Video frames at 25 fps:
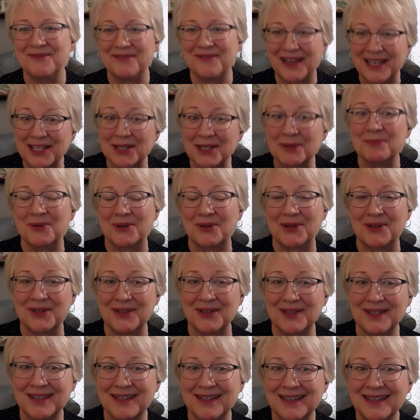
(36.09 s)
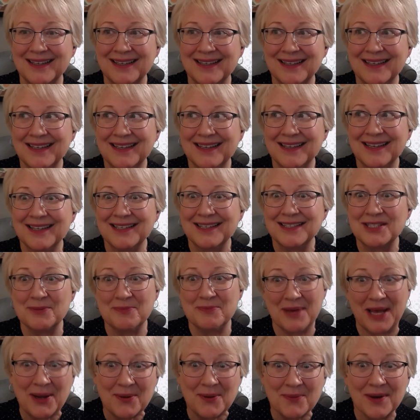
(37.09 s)
available mm-hmm.
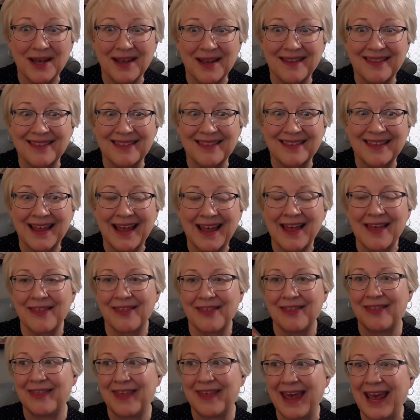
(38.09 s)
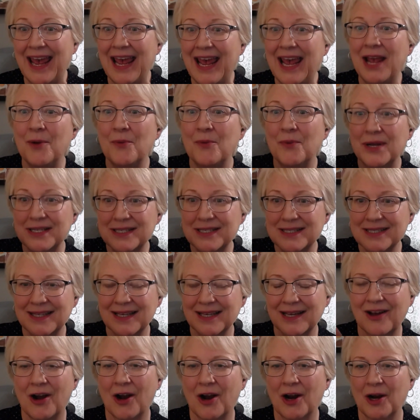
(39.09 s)
to mate with, they went to
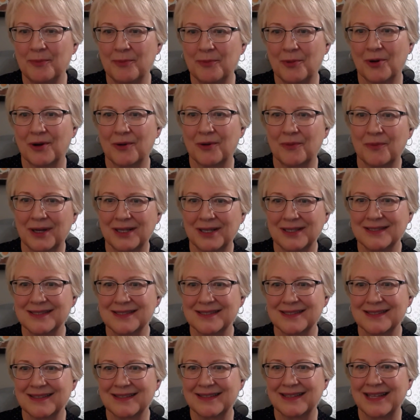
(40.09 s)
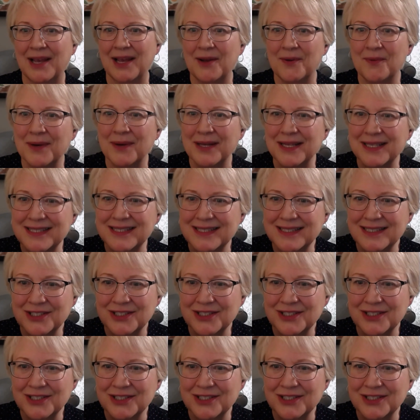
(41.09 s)
the cardboard ones. They went,